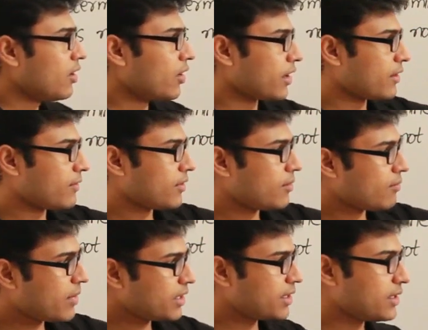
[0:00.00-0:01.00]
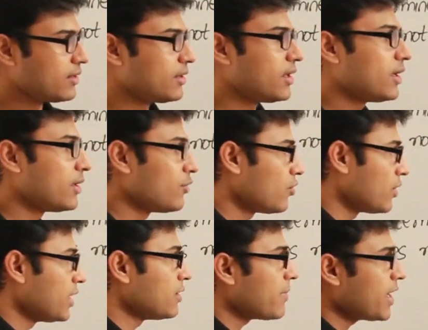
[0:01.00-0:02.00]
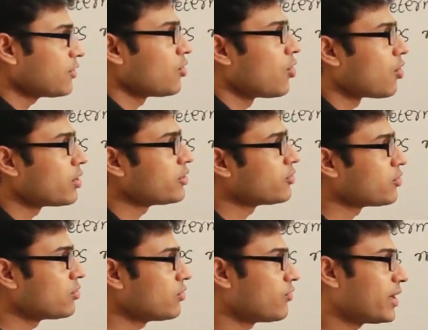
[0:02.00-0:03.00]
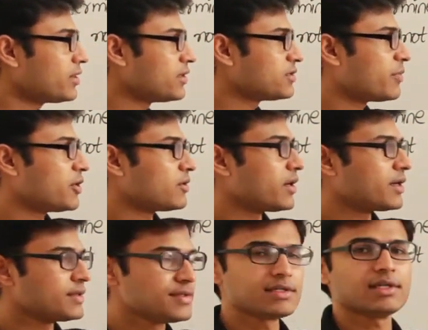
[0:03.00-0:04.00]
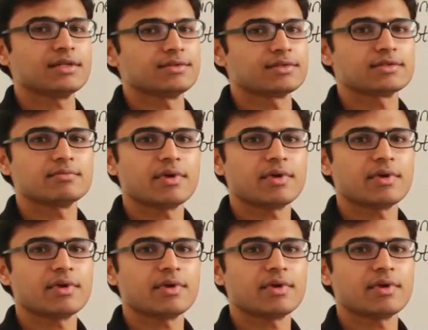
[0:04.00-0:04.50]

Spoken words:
Okay, but then it might hold true for this particular instance,